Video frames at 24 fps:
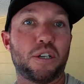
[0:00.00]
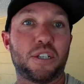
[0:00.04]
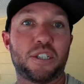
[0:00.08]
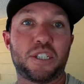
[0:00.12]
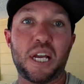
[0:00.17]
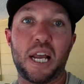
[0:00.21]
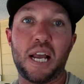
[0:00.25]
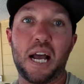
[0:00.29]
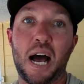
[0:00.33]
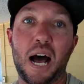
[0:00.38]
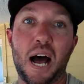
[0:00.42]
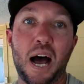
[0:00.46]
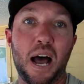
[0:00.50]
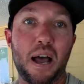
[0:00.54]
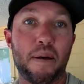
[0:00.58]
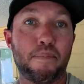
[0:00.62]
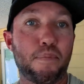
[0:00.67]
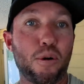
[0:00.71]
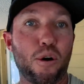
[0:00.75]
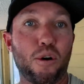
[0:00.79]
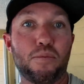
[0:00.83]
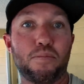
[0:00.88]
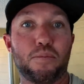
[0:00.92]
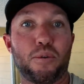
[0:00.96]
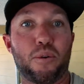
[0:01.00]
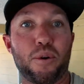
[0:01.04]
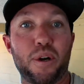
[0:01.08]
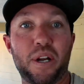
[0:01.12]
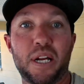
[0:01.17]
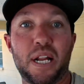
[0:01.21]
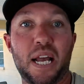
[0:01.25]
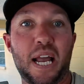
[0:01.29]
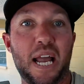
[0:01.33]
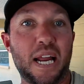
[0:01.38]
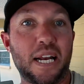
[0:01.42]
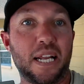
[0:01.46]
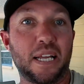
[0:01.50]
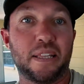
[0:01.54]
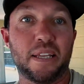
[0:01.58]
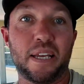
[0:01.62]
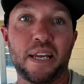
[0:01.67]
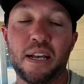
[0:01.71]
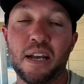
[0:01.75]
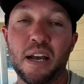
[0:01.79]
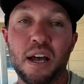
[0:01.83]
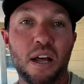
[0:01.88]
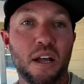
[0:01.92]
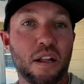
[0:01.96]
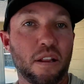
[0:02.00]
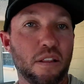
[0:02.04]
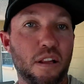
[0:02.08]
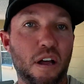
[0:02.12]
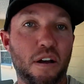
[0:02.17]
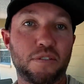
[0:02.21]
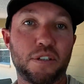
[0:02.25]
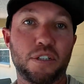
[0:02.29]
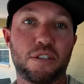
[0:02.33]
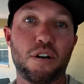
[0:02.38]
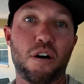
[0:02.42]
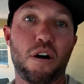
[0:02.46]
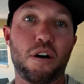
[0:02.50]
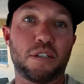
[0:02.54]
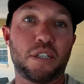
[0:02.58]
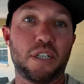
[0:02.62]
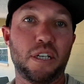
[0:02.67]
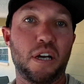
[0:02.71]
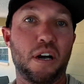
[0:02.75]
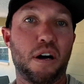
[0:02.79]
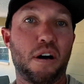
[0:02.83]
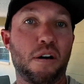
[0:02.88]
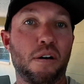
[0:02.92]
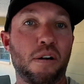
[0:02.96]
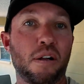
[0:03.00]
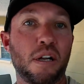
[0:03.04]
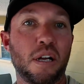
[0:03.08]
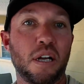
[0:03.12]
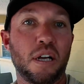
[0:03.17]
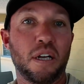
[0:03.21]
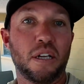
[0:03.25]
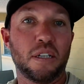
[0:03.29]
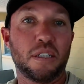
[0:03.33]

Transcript: say hi, boat, marina, anything. Love to talk to y'all.